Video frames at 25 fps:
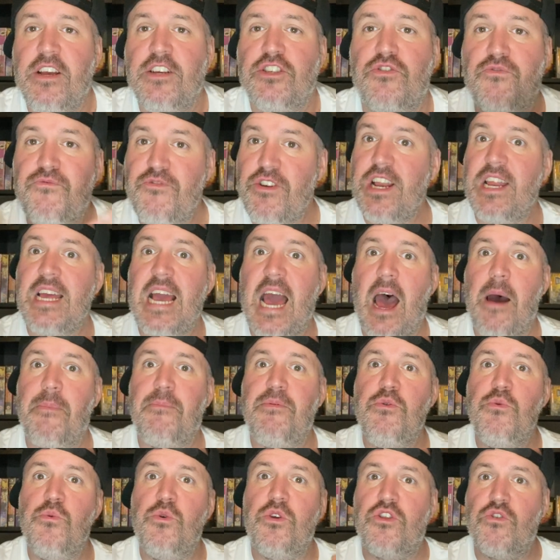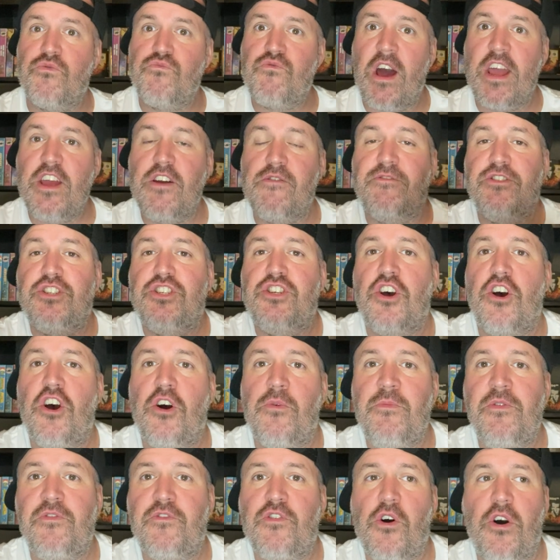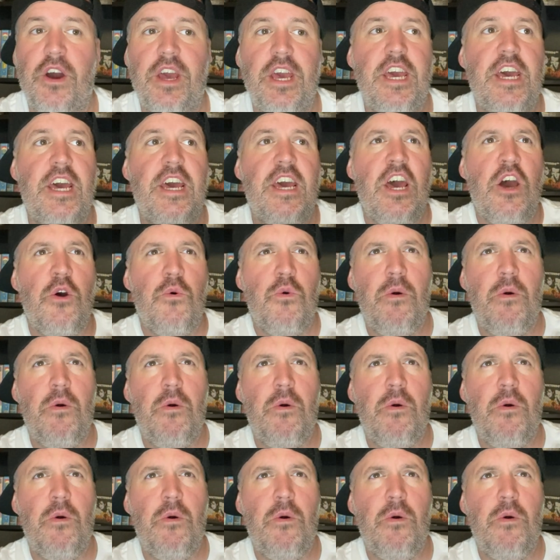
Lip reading: So really happy with the rate of return we've got here.